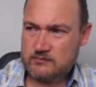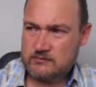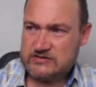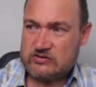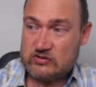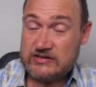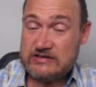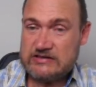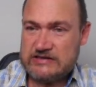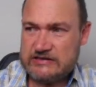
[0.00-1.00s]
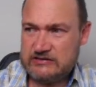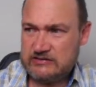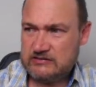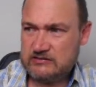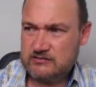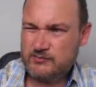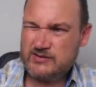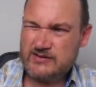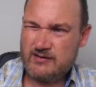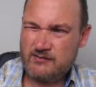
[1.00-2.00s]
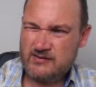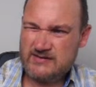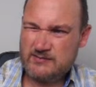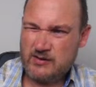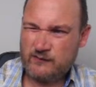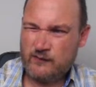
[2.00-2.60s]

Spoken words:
starting in, it's about